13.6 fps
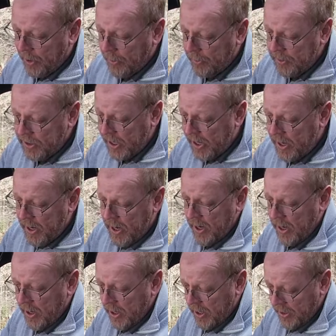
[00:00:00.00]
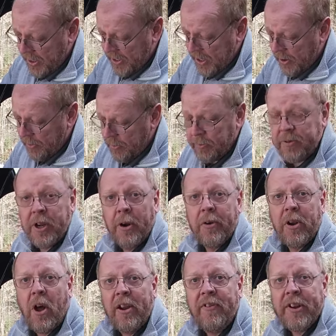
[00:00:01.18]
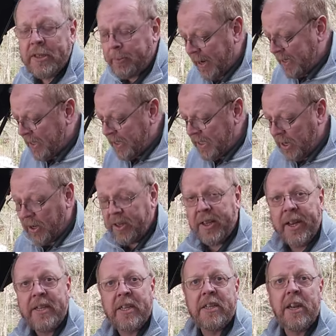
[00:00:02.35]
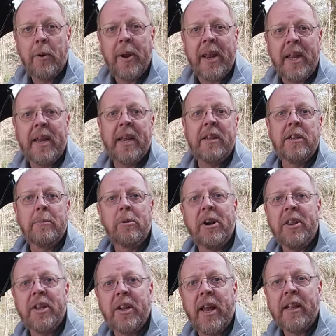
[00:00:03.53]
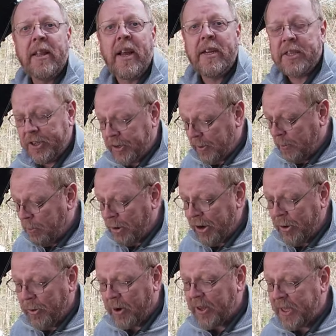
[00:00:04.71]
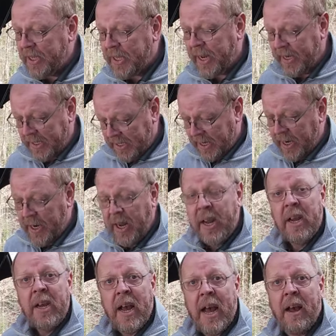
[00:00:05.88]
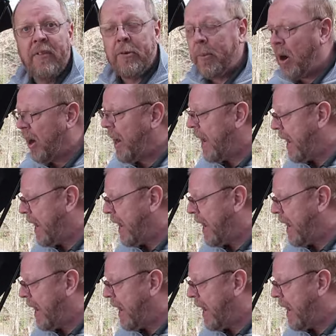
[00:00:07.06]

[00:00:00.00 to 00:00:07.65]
those in there's no no life expectancy on these. There's no ink in them or anything like that. So you can pre-order these kits in, have them on